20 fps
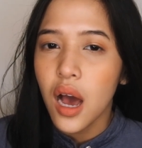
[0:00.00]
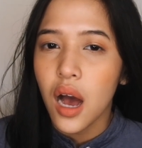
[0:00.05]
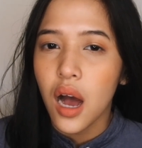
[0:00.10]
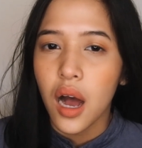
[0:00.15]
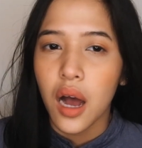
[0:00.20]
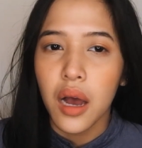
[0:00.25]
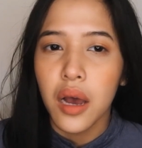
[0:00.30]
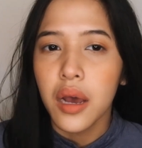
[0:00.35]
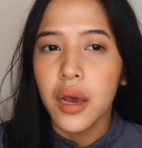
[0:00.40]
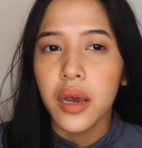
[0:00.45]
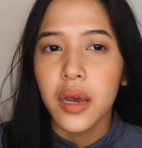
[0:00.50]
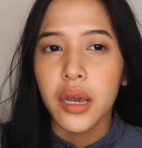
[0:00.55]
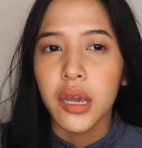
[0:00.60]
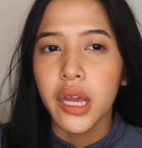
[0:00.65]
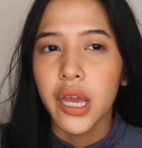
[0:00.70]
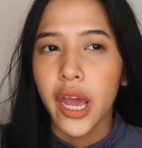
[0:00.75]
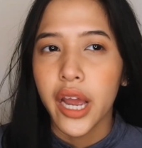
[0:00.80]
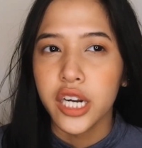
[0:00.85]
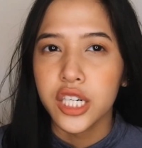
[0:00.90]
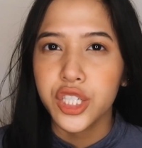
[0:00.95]

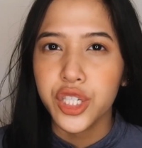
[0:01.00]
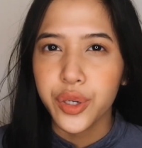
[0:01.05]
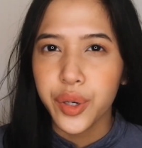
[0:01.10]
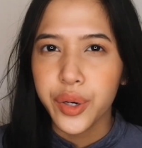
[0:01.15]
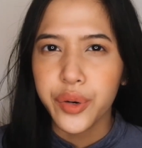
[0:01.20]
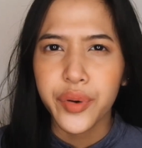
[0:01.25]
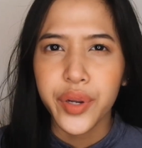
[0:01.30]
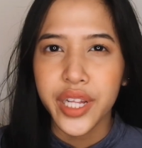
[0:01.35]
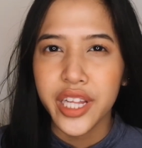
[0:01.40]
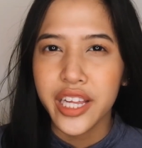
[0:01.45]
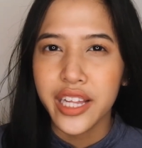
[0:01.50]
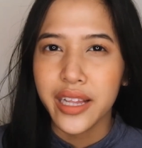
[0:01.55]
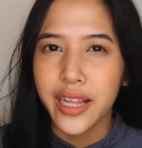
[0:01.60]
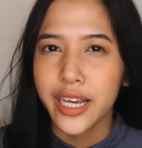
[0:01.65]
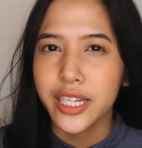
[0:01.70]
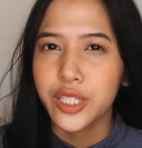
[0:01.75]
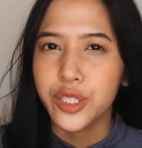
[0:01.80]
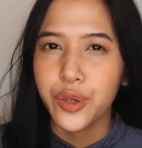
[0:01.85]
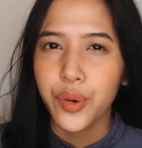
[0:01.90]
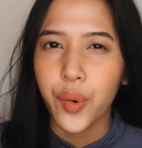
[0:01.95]
I actually really
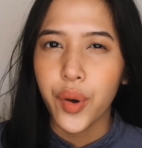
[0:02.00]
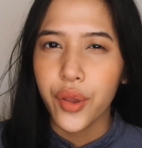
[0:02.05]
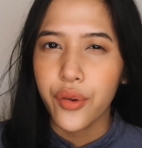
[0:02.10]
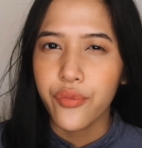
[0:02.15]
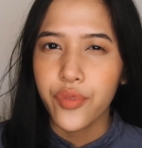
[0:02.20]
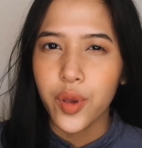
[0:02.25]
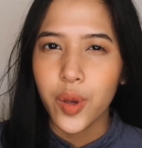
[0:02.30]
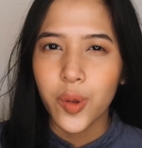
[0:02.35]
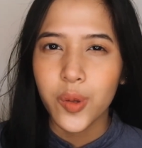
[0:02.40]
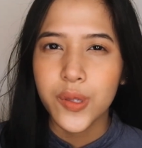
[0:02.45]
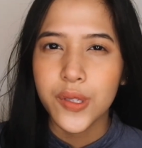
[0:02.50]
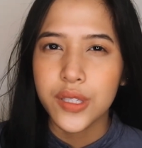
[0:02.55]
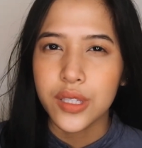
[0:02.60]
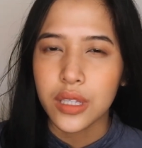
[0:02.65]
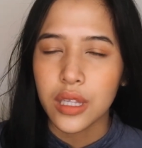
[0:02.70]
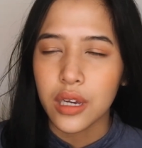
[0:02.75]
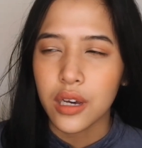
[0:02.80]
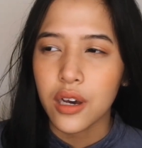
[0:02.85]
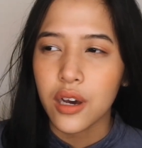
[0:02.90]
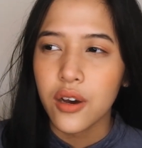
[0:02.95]
like to review
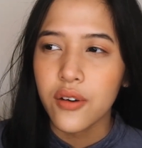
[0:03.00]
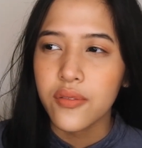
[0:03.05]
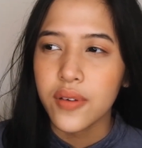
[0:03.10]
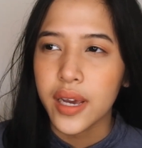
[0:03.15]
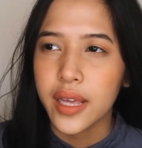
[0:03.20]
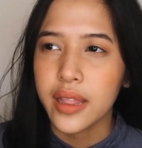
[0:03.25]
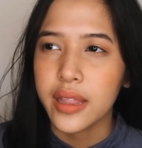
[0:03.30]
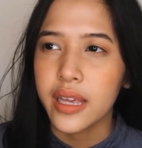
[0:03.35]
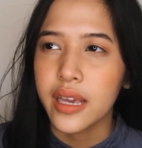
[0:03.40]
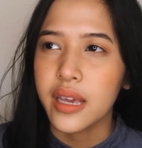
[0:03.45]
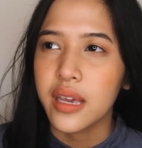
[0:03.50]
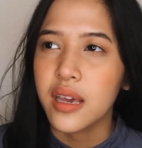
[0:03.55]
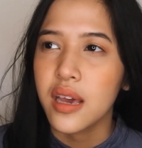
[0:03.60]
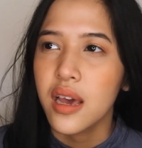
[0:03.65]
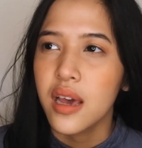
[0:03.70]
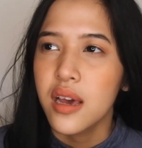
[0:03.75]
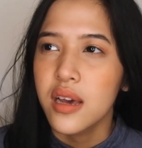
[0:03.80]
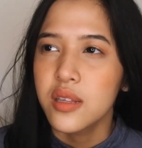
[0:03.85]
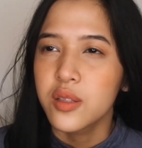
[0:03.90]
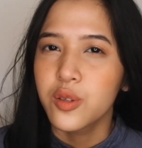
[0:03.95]
stuff. I think
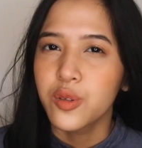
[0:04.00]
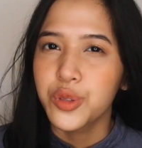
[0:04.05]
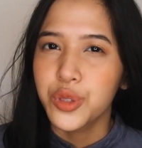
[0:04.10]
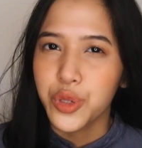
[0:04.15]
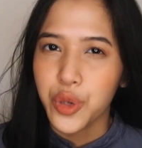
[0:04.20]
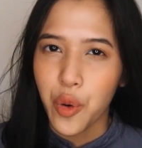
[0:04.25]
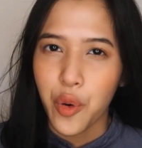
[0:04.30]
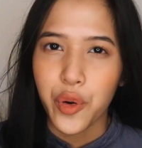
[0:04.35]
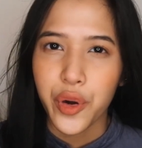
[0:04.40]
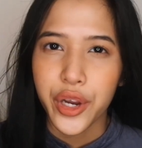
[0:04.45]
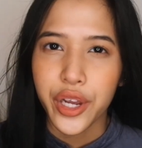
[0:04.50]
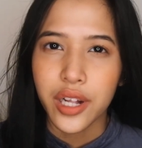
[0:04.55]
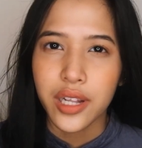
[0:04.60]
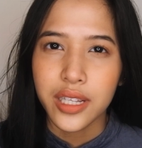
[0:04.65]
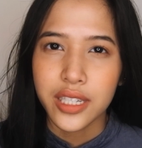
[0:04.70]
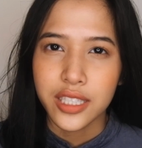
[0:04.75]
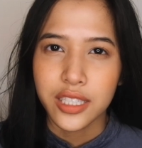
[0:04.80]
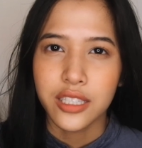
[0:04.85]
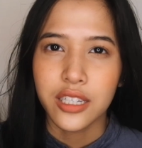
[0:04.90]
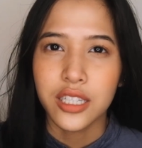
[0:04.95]
tutorial
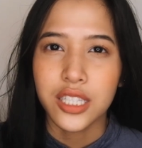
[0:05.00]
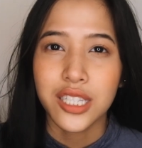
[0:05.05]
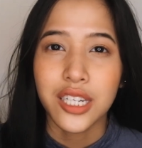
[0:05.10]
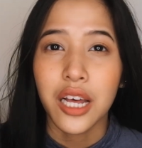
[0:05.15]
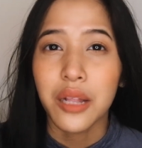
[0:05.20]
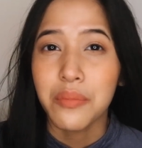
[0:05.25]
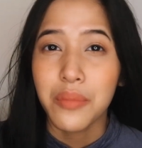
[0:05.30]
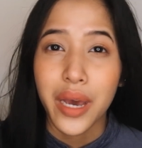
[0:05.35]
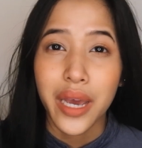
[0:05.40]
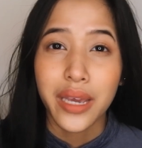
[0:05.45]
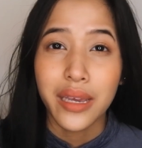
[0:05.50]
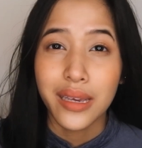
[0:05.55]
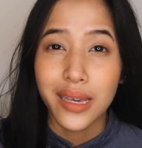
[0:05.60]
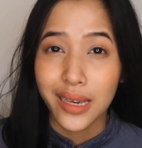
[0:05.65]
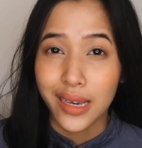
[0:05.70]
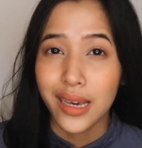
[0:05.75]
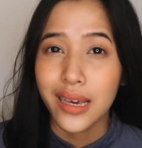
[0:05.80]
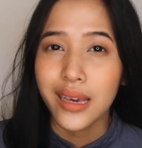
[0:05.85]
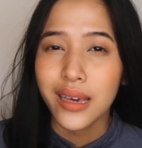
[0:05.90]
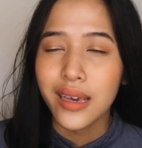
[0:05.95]
is just not my
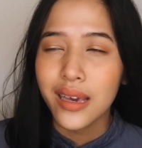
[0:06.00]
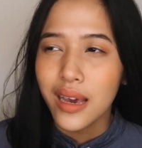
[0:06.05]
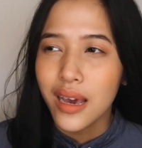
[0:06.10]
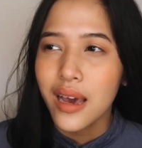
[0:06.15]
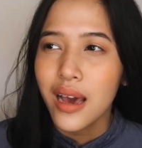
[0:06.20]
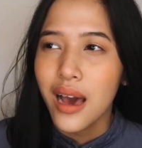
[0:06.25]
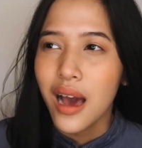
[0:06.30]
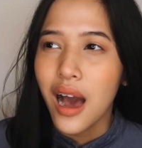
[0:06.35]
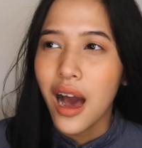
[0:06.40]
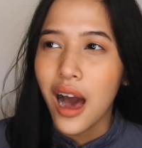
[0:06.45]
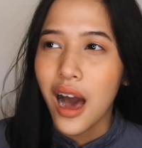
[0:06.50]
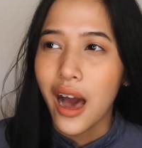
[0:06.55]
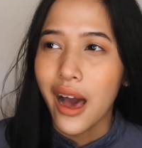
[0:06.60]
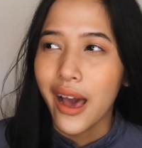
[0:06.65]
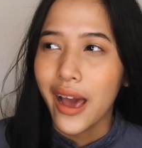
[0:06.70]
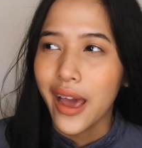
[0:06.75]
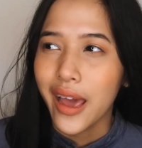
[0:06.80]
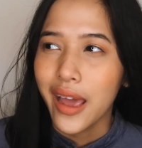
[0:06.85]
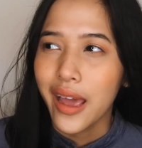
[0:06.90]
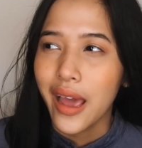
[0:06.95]
gig.
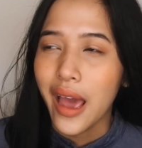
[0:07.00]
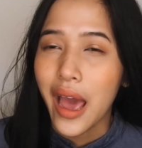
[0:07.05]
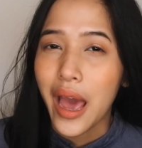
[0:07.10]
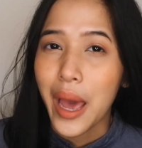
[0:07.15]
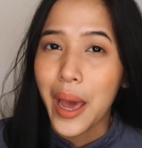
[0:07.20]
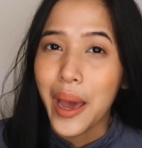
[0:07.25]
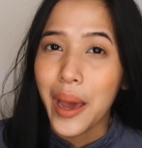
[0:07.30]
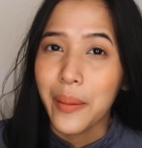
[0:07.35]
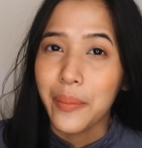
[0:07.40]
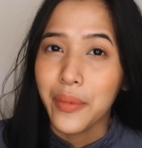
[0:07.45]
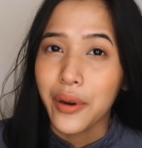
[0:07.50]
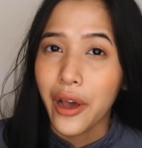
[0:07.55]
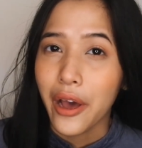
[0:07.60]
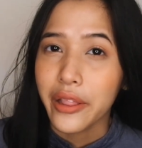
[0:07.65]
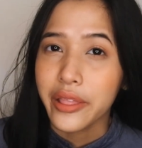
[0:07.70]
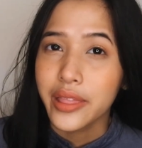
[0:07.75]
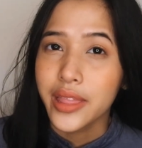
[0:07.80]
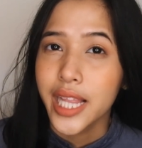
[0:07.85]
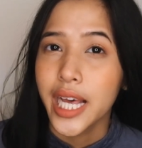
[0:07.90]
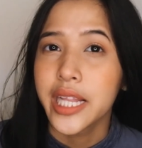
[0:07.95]
I am
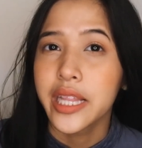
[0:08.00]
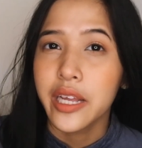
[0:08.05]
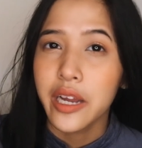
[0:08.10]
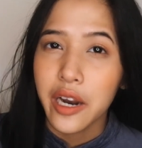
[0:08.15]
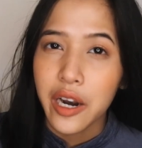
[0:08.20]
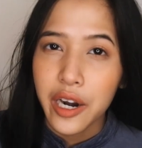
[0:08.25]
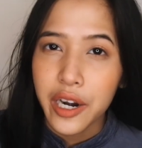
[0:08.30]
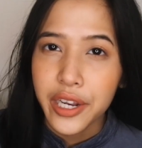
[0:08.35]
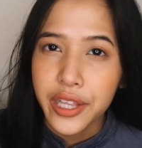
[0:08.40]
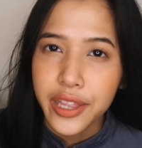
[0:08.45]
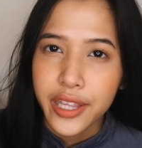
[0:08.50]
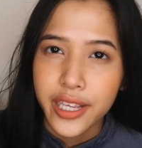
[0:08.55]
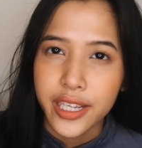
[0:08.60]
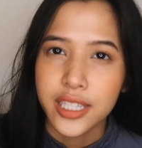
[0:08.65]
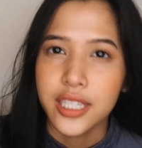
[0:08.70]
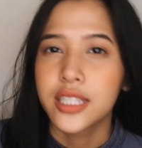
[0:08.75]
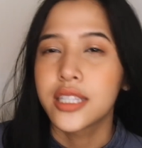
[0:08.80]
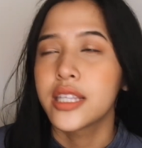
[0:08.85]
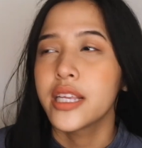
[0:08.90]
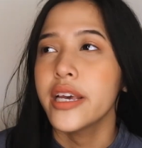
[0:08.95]
not that
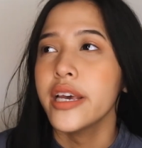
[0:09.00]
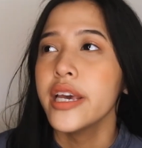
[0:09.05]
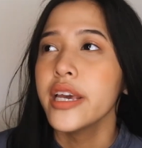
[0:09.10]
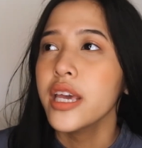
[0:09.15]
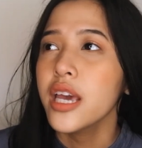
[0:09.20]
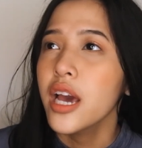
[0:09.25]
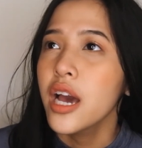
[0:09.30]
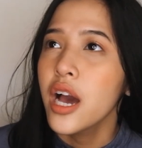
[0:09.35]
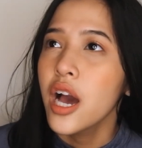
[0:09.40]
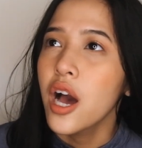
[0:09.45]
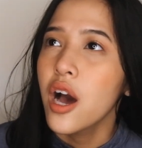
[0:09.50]
artistic.